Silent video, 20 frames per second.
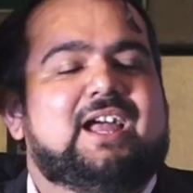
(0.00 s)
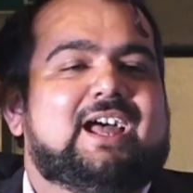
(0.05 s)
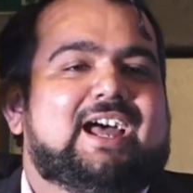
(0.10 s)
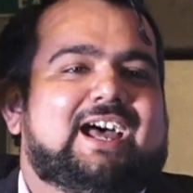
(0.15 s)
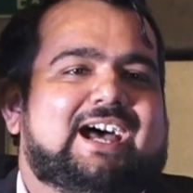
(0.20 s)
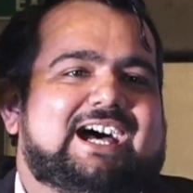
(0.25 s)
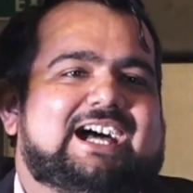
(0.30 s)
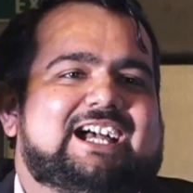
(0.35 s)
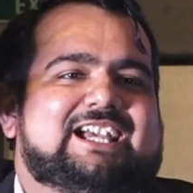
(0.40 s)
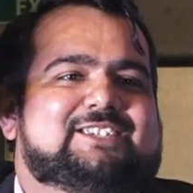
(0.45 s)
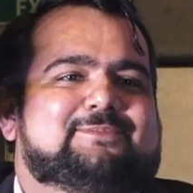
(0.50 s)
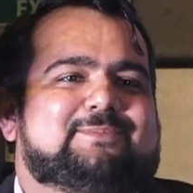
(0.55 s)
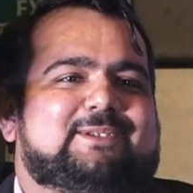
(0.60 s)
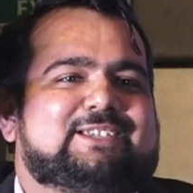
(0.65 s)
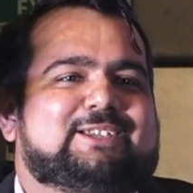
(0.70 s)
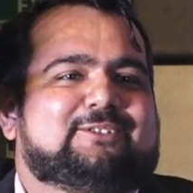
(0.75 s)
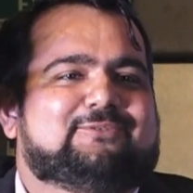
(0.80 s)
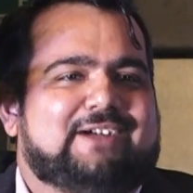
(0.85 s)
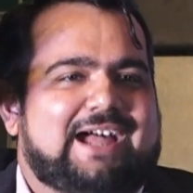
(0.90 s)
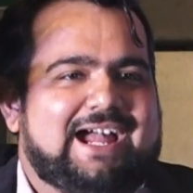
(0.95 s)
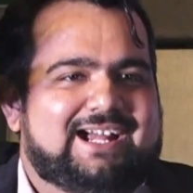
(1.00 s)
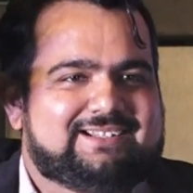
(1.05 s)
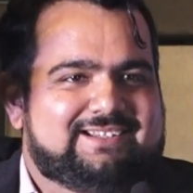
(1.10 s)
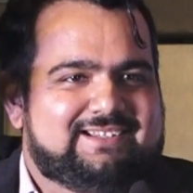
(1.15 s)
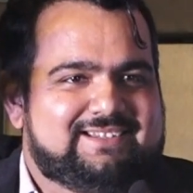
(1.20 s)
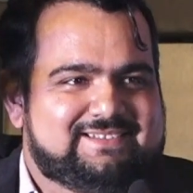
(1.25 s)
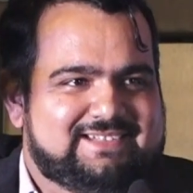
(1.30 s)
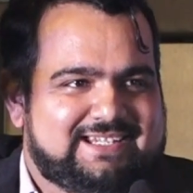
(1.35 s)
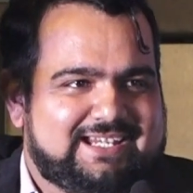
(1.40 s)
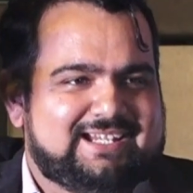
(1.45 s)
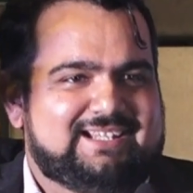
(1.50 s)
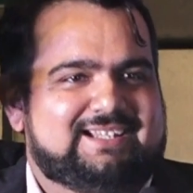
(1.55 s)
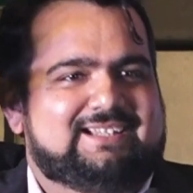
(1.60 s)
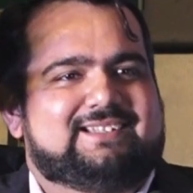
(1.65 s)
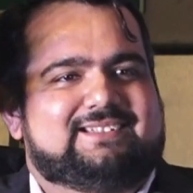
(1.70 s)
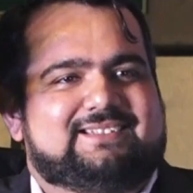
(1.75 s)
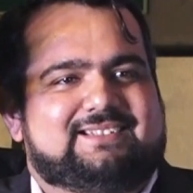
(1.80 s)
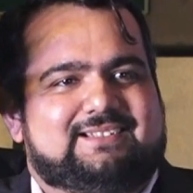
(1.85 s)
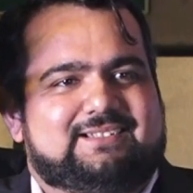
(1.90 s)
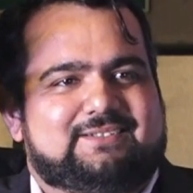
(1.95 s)
As per the Factories Act
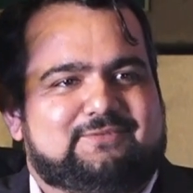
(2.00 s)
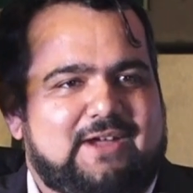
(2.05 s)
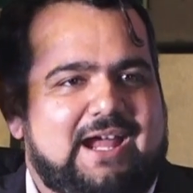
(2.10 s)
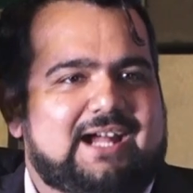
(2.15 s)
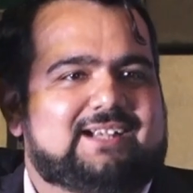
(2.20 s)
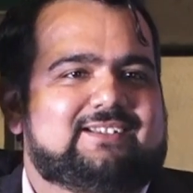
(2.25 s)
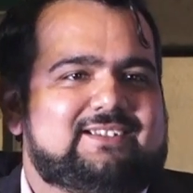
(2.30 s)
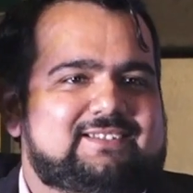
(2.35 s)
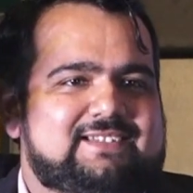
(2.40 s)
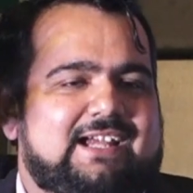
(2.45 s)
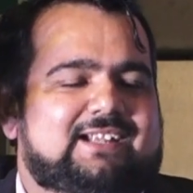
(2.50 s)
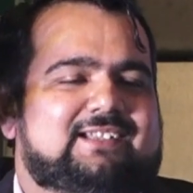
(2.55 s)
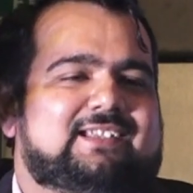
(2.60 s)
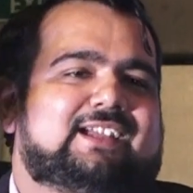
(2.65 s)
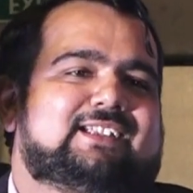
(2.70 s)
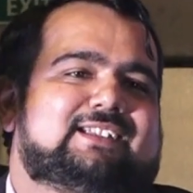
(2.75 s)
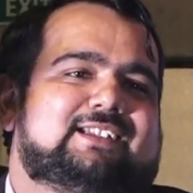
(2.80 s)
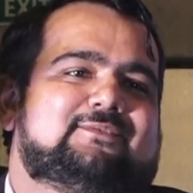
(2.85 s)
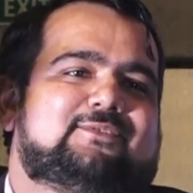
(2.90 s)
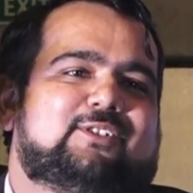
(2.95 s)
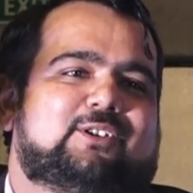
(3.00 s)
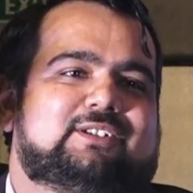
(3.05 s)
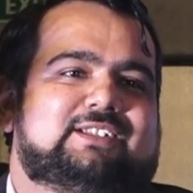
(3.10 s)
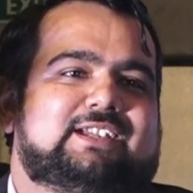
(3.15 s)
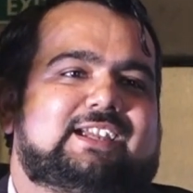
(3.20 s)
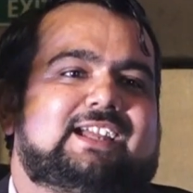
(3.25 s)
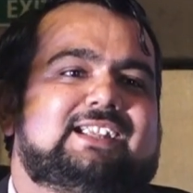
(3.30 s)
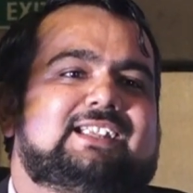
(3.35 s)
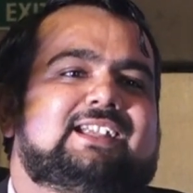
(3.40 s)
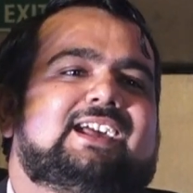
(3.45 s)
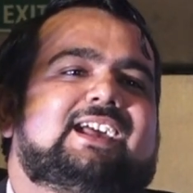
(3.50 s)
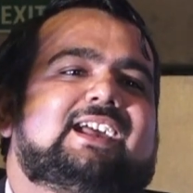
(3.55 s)
1948,